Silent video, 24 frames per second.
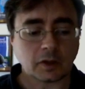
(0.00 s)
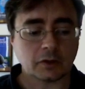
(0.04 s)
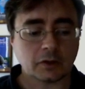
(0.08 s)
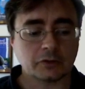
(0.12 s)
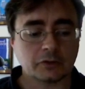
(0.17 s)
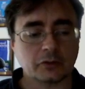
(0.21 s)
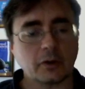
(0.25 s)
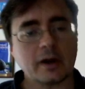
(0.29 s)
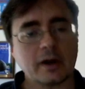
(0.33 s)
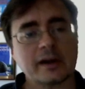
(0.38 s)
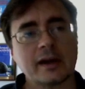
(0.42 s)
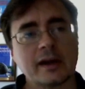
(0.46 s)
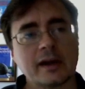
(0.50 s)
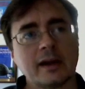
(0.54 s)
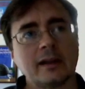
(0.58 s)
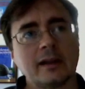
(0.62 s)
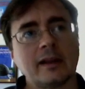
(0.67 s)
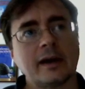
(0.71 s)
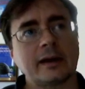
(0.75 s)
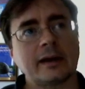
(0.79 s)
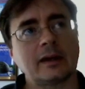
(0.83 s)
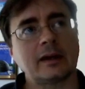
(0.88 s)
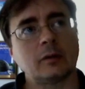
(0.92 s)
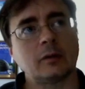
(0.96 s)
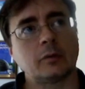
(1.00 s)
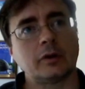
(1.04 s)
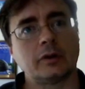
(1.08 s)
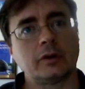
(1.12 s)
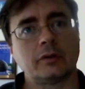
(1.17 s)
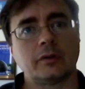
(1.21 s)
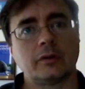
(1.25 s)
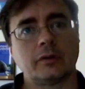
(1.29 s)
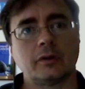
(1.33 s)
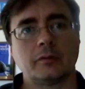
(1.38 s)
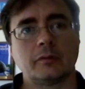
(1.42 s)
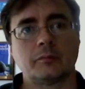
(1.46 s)
So I kind of like it where
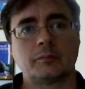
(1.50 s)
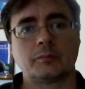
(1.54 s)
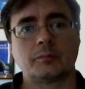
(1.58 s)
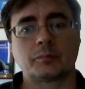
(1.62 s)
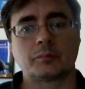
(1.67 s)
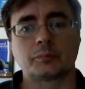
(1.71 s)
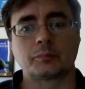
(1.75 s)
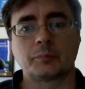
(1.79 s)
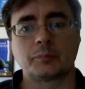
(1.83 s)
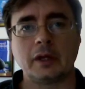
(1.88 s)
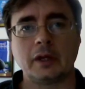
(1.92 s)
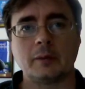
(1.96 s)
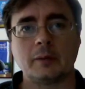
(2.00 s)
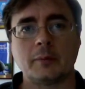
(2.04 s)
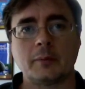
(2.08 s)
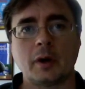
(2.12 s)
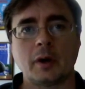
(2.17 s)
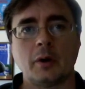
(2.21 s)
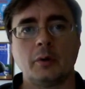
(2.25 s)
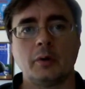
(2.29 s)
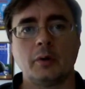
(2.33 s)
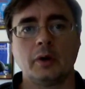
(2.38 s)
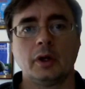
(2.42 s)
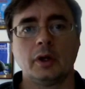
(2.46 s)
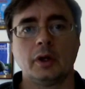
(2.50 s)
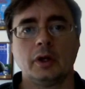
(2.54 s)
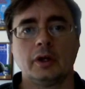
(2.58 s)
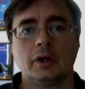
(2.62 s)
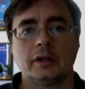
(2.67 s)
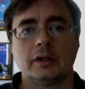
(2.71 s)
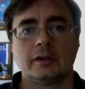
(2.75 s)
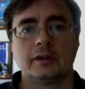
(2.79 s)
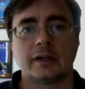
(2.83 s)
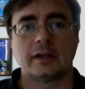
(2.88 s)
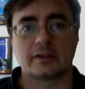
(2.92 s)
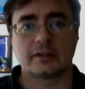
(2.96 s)
the PMO
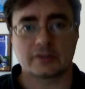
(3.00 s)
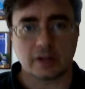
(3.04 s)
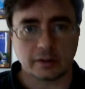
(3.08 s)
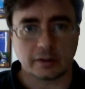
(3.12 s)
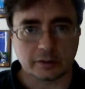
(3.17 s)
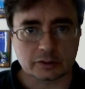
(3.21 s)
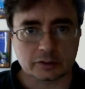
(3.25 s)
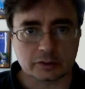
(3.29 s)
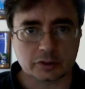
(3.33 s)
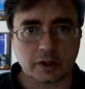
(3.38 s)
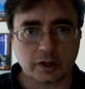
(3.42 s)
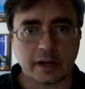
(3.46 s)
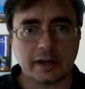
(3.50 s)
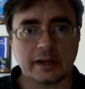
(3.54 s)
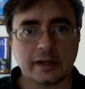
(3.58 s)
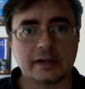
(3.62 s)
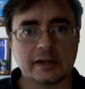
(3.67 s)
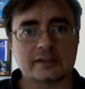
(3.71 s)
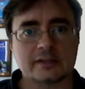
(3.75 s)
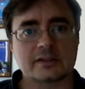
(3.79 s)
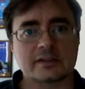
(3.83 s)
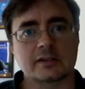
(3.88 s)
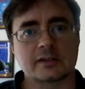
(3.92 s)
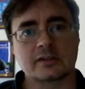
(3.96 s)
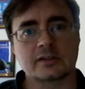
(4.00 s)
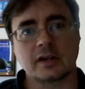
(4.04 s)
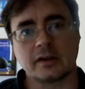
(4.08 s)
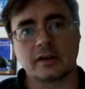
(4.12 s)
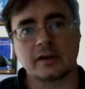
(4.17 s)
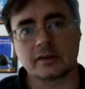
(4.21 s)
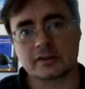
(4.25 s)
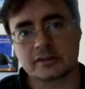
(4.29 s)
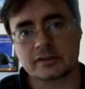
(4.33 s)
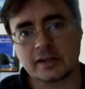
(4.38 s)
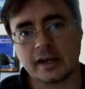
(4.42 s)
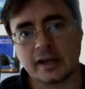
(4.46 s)
does all the training, sets all
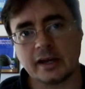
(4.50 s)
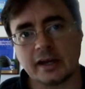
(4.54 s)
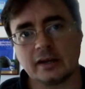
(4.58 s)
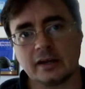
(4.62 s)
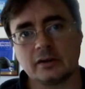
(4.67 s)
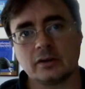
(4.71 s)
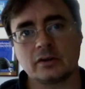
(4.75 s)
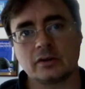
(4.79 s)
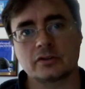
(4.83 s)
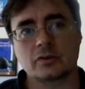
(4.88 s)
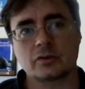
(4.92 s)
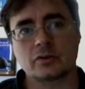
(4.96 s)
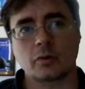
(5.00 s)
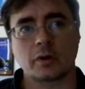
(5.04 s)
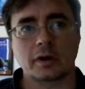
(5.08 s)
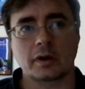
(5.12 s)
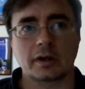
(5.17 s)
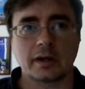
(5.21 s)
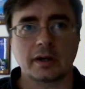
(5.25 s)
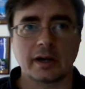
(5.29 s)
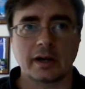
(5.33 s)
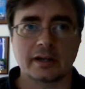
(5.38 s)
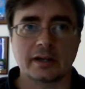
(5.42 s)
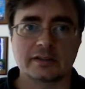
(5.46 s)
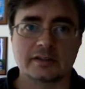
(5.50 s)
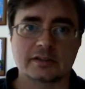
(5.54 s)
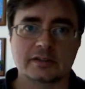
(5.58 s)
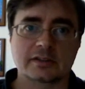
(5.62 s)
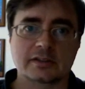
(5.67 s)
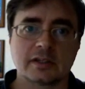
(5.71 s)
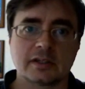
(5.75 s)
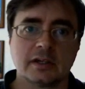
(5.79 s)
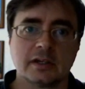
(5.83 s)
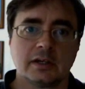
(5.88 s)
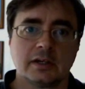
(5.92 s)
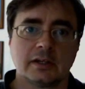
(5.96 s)
the standards,
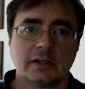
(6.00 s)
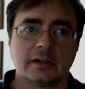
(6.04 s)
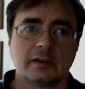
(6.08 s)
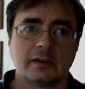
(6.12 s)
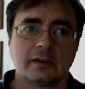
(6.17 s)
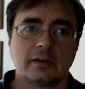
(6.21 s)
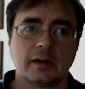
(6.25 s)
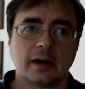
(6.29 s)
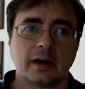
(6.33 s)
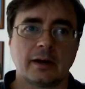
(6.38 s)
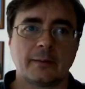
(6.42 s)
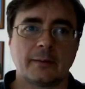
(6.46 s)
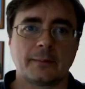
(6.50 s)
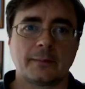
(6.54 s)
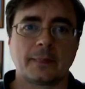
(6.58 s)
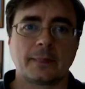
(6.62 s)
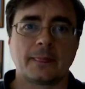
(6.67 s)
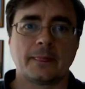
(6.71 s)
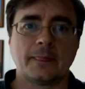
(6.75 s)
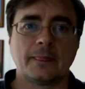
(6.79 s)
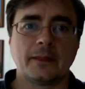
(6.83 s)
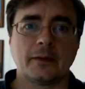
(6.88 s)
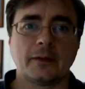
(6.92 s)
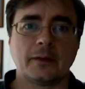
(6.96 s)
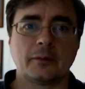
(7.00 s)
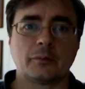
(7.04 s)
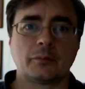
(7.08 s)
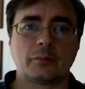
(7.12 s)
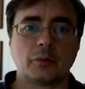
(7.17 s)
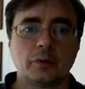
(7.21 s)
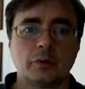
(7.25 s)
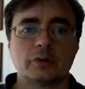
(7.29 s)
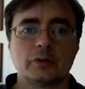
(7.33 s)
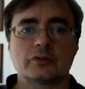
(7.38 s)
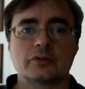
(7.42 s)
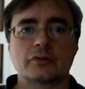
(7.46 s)
organizes the
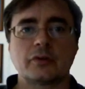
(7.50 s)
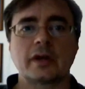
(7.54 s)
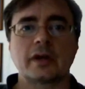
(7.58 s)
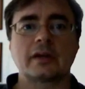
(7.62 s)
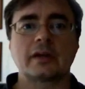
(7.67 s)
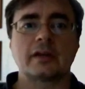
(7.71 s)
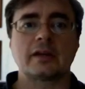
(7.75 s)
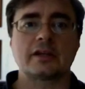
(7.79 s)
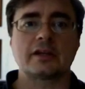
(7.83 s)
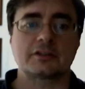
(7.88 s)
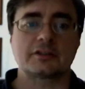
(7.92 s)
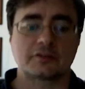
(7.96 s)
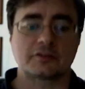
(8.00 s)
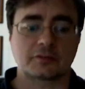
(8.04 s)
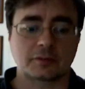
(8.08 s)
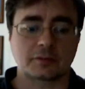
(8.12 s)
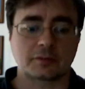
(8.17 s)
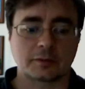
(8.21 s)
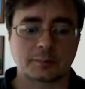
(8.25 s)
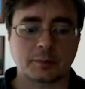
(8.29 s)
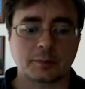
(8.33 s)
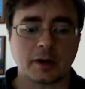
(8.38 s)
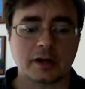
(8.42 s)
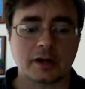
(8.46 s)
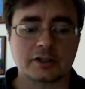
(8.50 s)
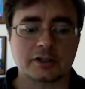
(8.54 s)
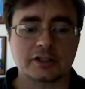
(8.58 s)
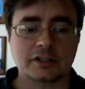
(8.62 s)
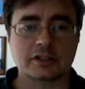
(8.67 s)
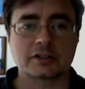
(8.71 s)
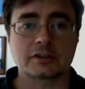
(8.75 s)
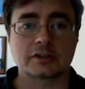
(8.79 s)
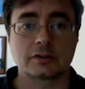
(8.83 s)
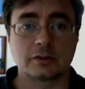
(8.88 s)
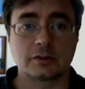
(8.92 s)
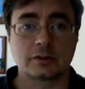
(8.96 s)
rules and regulations for
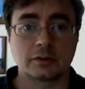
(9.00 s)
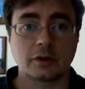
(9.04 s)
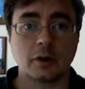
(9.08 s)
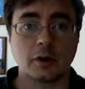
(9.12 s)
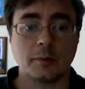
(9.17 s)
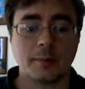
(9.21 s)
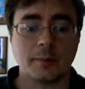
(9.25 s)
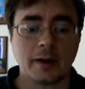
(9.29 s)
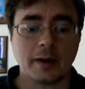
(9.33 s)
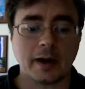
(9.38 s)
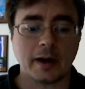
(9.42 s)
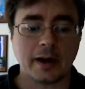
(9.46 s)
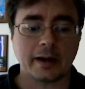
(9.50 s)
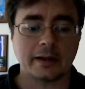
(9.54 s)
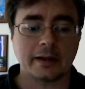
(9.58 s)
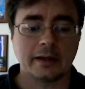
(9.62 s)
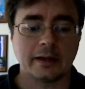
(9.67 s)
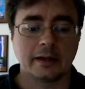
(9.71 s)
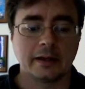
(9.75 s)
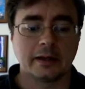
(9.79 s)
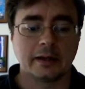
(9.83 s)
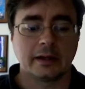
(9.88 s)
projects to go by,